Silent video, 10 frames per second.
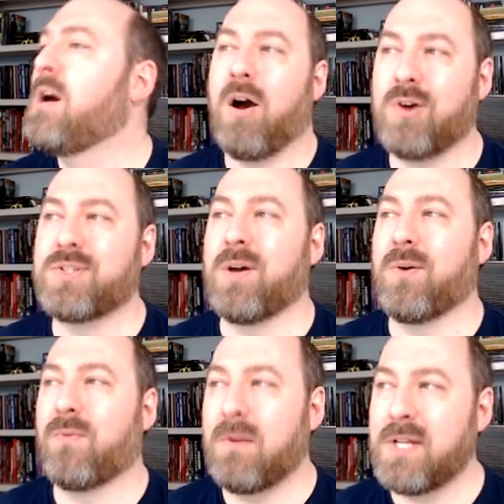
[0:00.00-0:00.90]

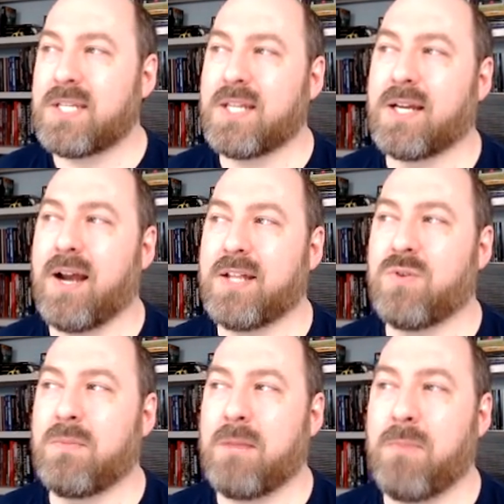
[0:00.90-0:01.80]
Also, remnants of the gods
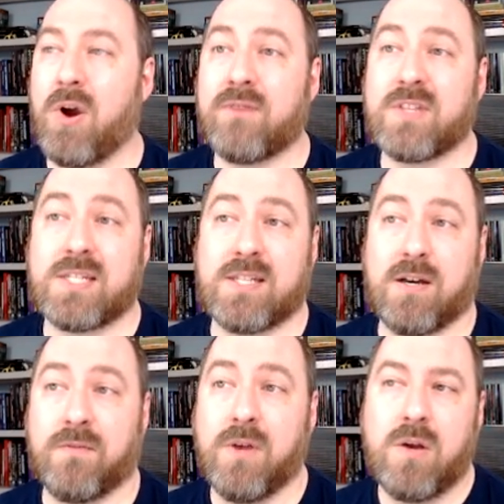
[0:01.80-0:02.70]
remain part of this
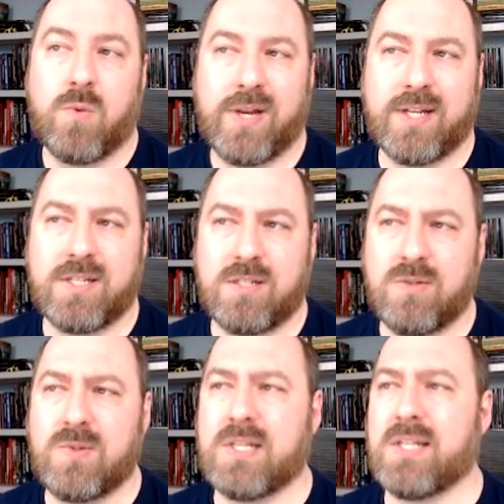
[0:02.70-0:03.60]
self when it is
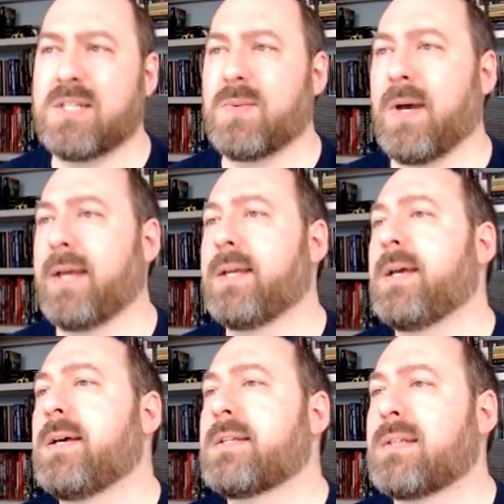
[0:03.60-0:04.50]
used in this way,
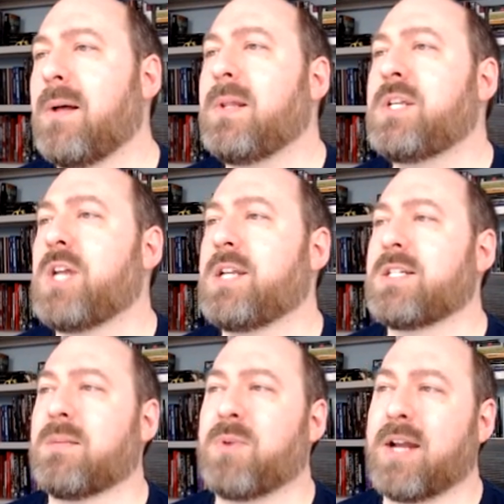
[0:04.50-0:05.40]
slowly
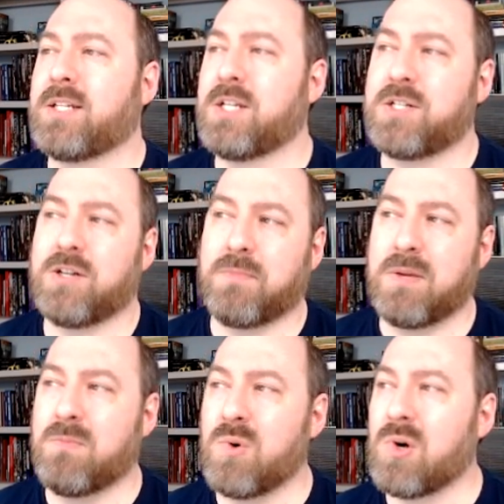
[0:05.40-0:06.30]
changing the practitioner to
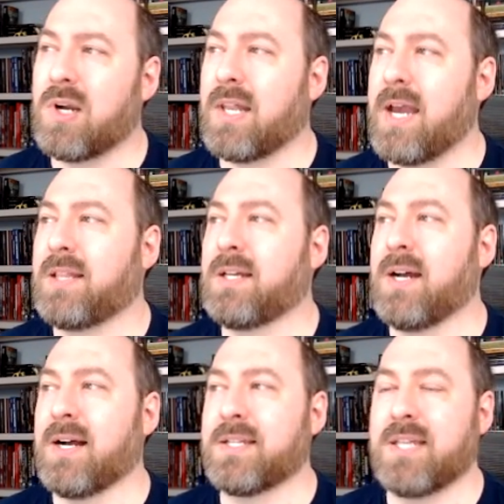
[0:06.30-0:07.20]
be more like the
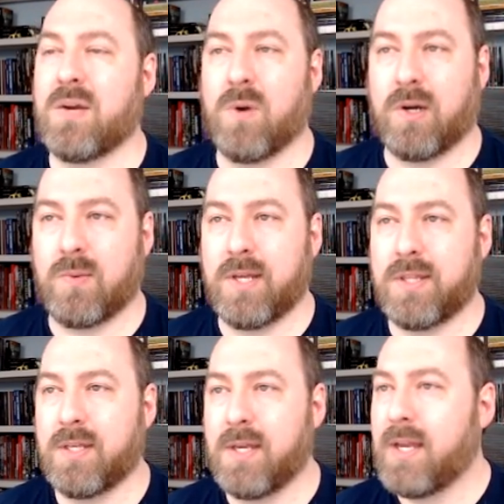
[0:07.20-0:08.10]
gods they work
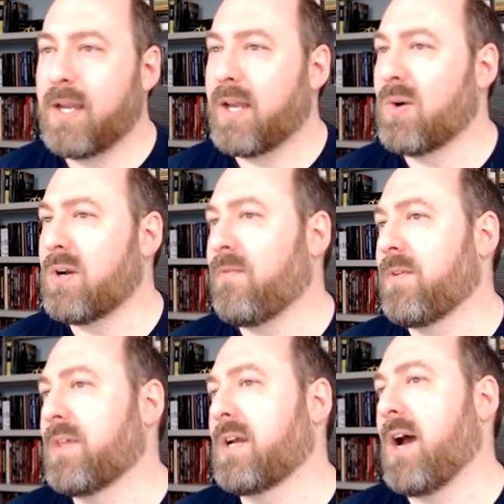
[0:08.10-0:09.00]
with. In order
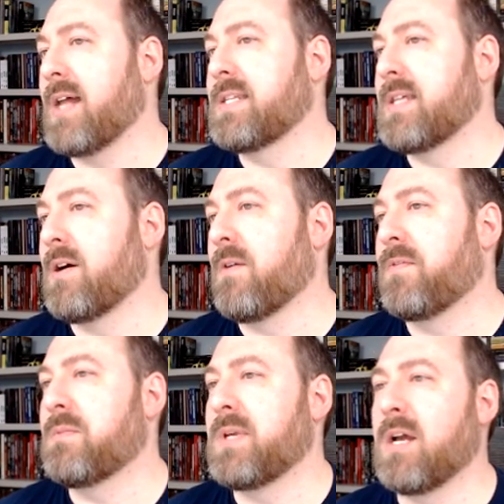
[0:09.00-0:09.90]
for the God
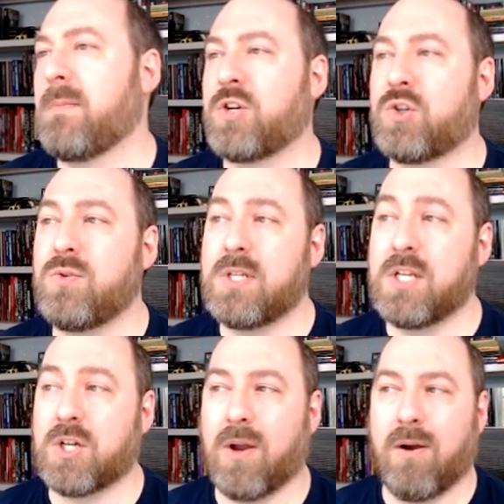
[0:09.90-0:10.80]
self to become a true
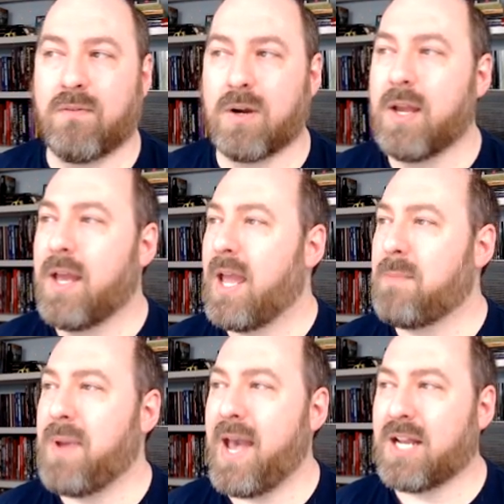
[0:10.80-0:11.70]
teacher, however, a
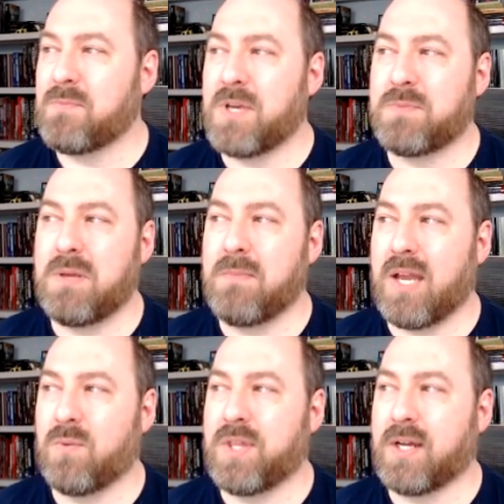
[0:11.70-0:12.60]
pact must be
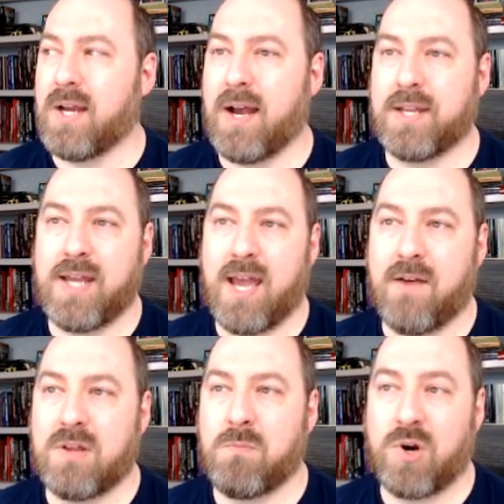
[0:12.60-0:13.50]
made with a god to
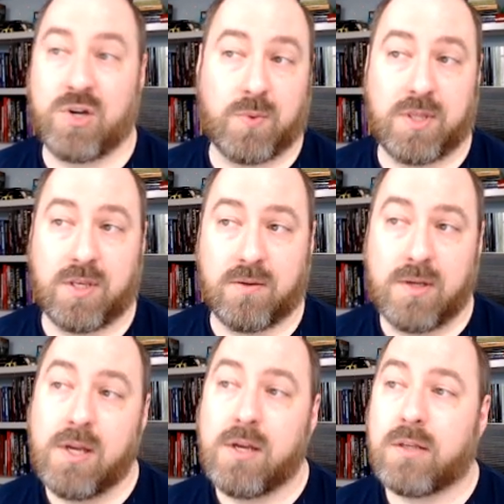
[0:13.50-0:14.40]
have it merge with you.
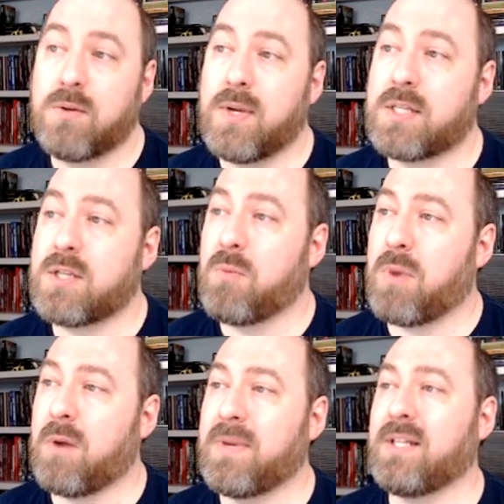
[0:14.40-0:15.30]
Doing so
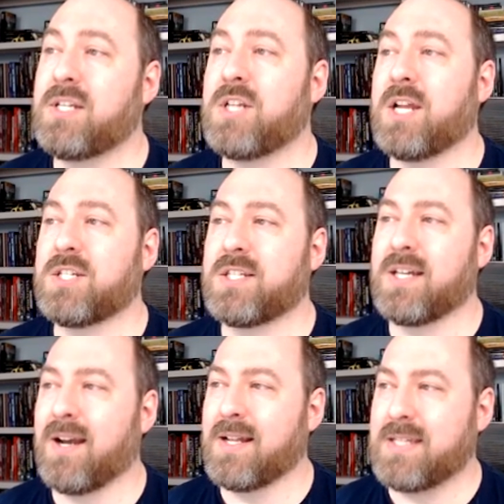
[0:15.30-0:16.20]
permanently changes the
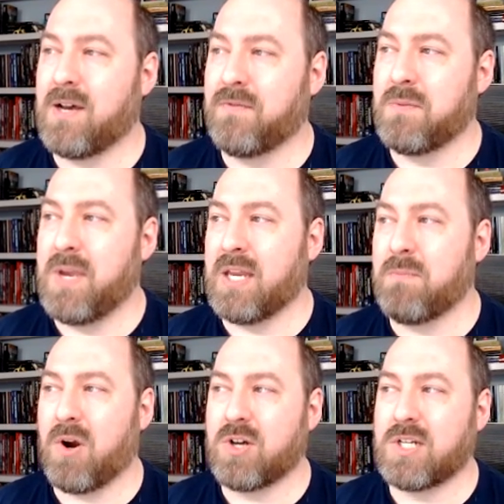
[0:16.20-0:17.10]
God self to make
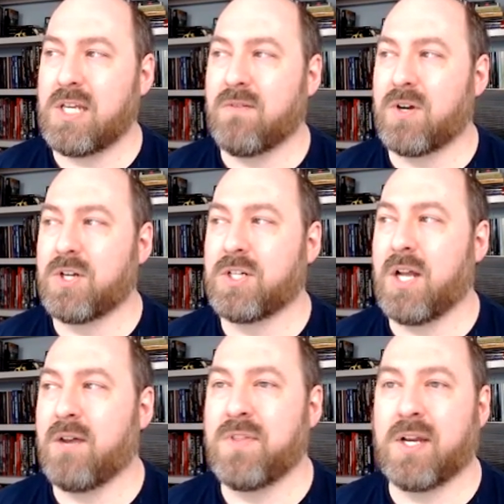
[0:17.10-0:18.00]
it partially a version
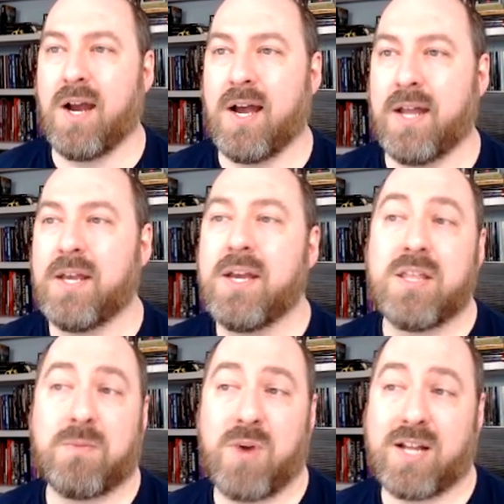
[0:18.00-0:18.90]
of the god
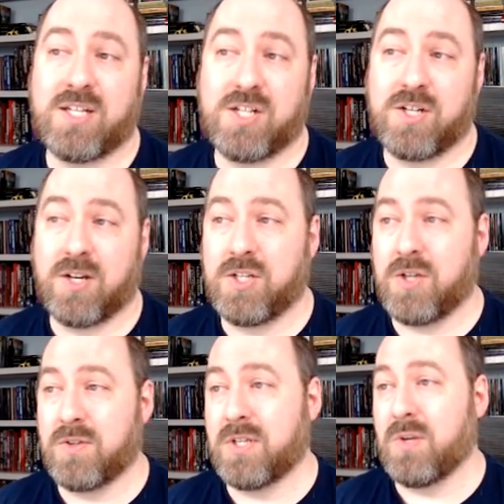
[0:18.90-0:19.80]
the practitioner has
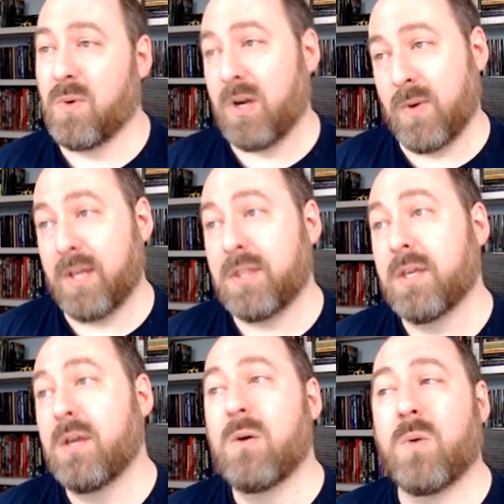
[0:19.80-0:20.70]
chosen to work with.
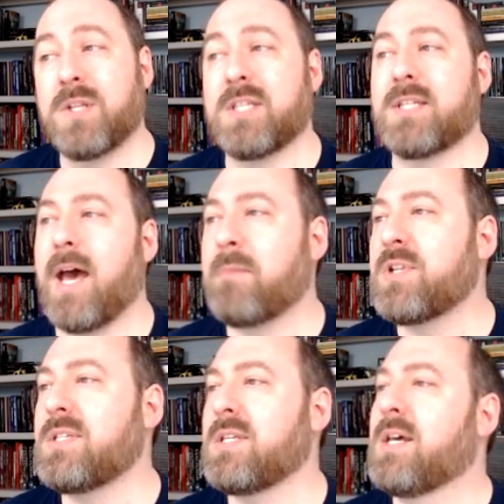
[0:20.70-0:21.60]
Once this
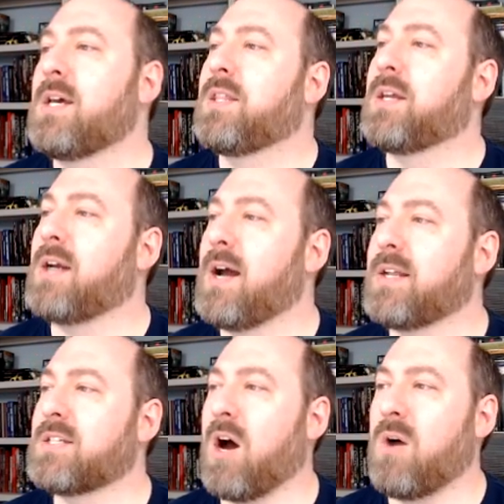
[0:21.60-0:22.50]
happens, the god
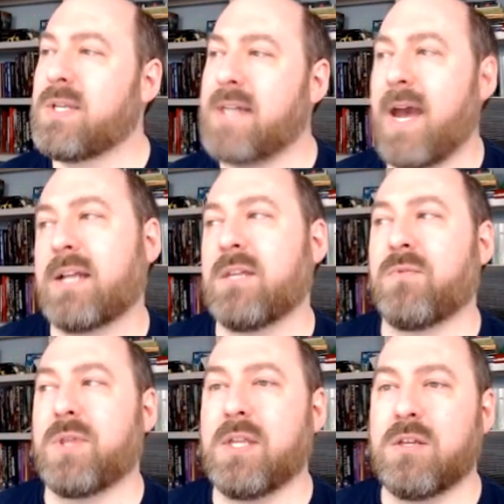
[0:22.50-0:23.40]
is always active
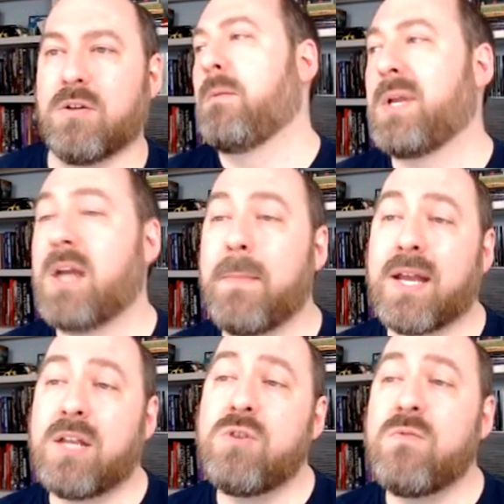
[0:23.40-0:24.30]
within you,
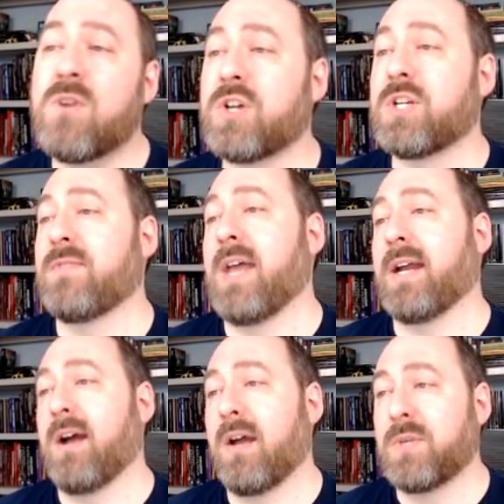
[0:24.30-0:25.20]
becoming a new version of
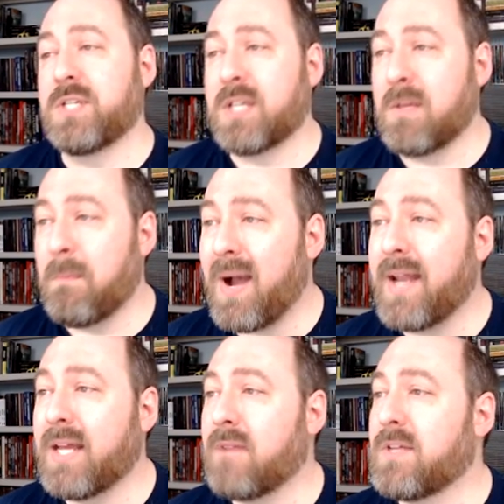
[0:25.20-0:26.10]
that god, which is a
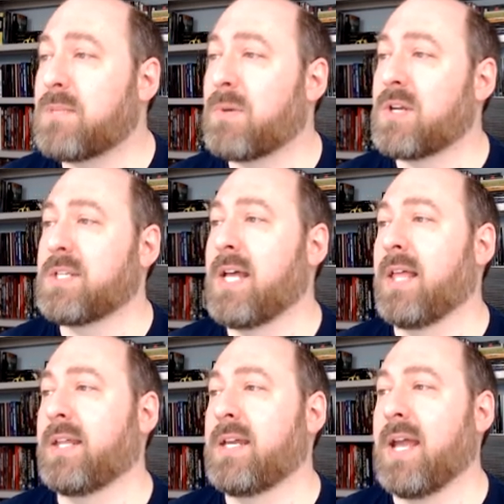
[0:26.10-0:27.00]
combining of its
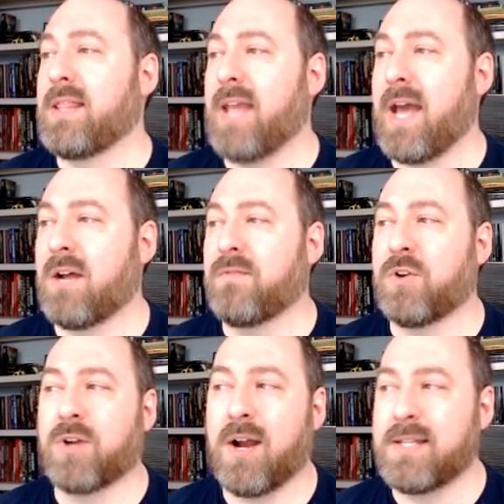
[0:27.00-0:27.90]
personality and that of
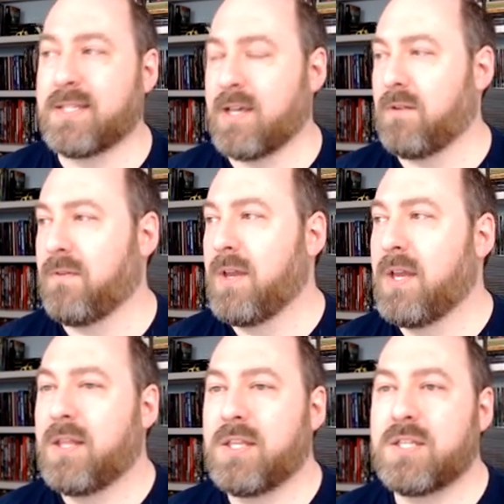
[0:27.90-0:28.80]
your God self.
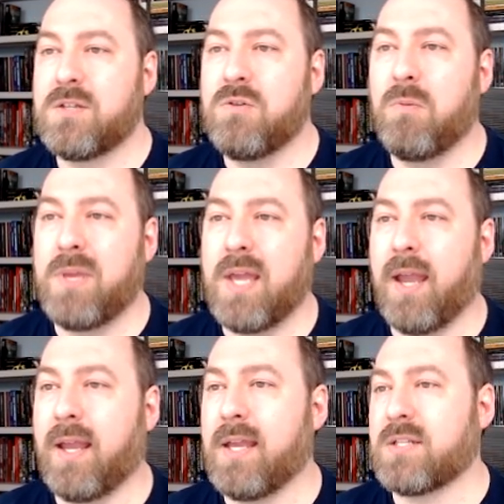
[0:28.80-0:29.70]
This new
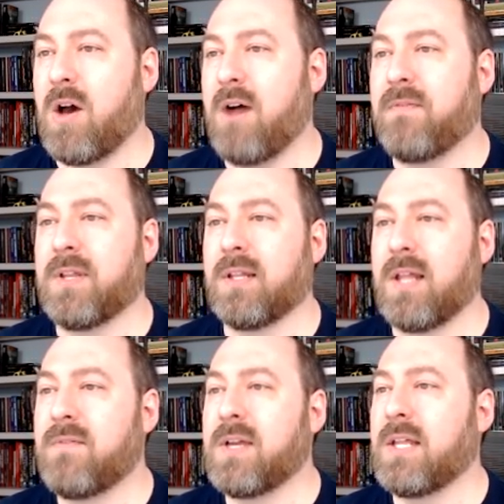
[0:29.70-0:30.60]
being is often
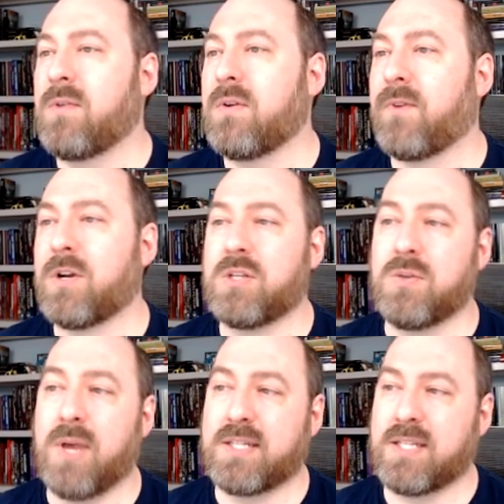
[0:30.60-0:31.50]
lovingly referred
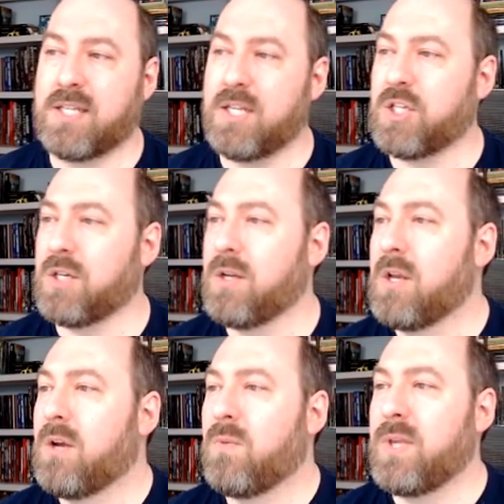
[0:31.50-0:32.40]
to as the teacher
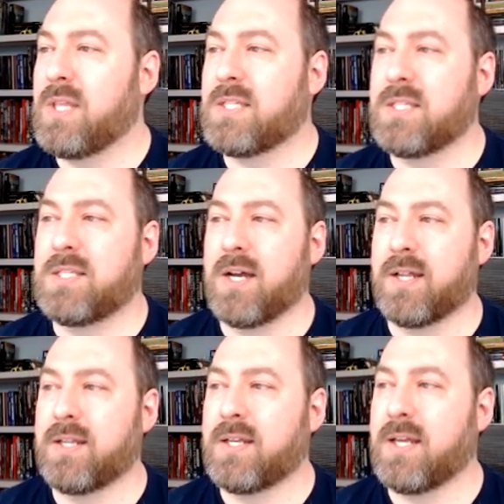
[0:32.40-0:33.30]
when this is
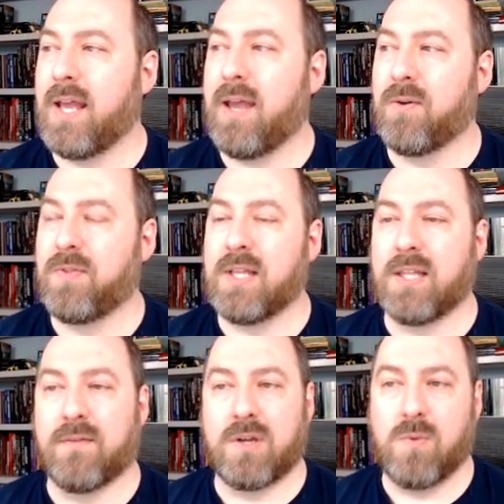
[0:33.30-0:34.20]
done in a healthy,
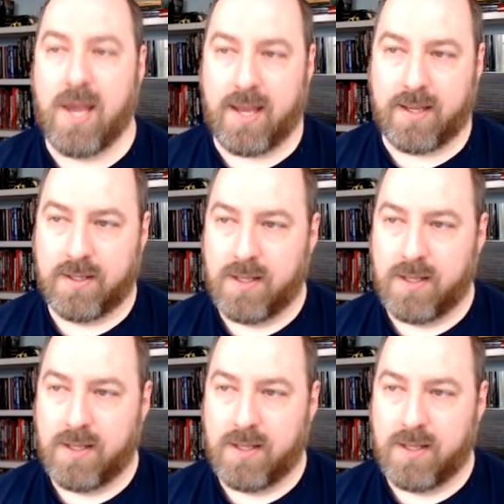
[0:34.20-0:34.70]
loving way.